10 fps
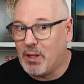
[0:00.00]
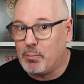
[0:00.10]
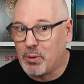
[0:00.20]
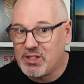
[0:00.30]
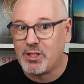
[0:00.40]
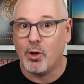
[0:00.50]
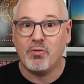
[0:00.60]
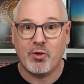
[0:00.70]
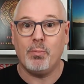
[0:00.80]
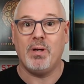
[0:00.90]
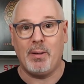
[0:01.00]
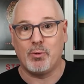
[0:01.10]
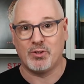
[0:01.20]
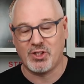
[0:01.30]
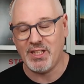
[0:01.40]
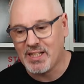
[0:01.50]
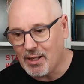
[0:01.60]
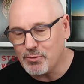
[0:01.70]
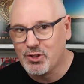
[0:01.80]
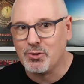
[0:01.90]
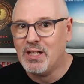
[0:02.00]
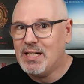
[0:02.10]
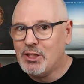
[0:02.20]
Brent Bristow from Emerald City Council